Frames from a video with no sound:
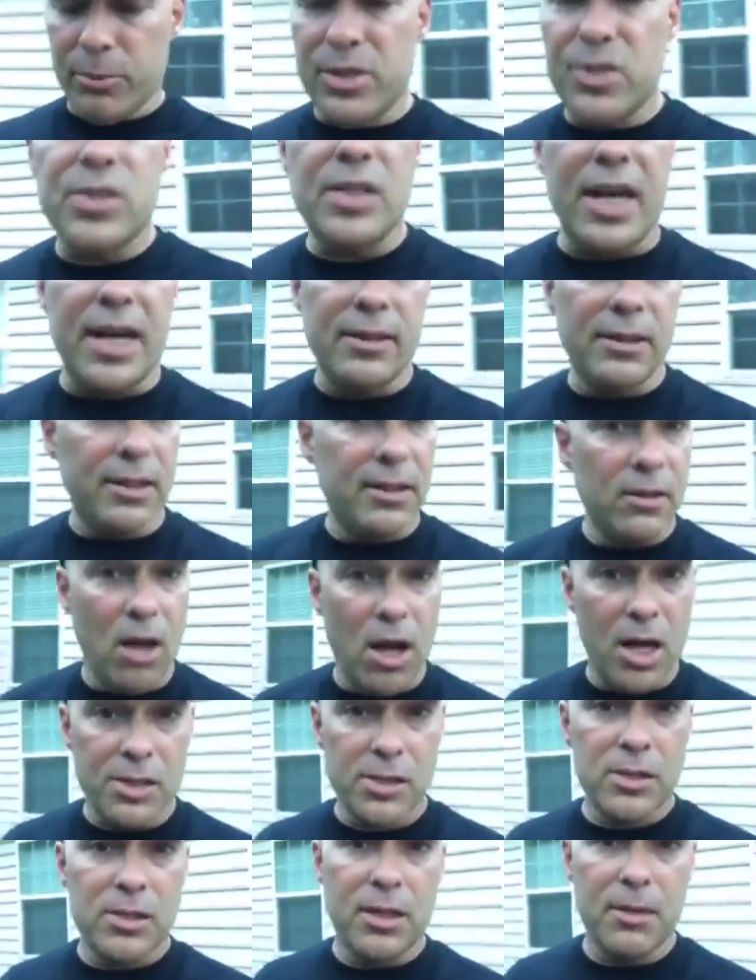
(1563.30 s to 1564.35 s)
we sadly
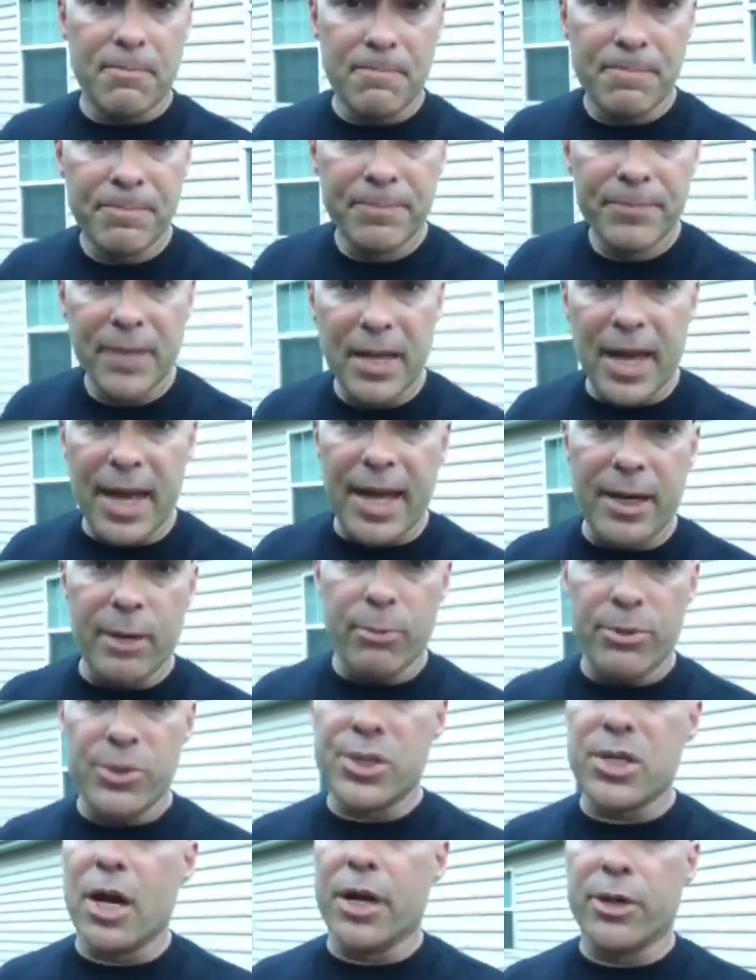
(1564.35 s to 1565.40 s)
lost him, and it
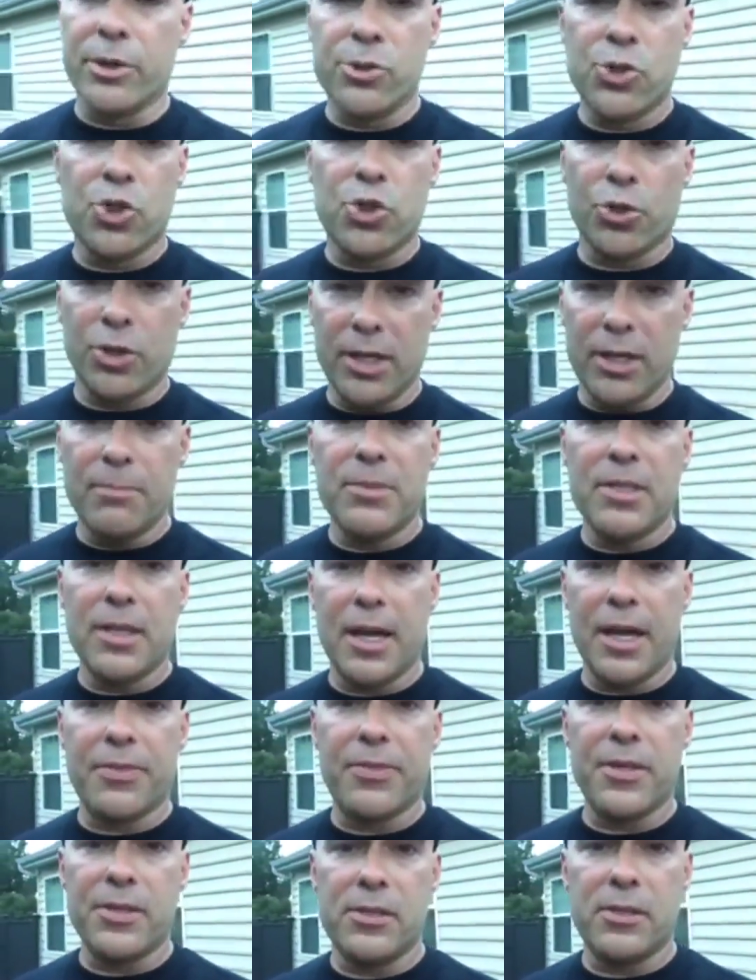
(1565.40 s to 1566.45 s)
was Gunnar's dream to
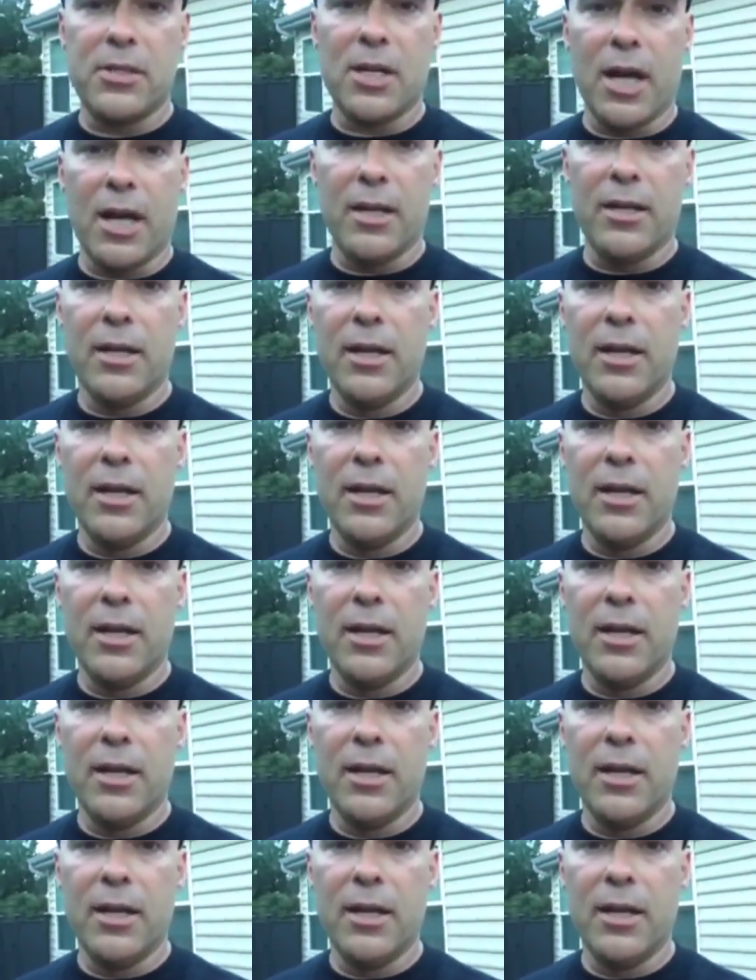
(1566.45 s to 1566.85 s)
get this done.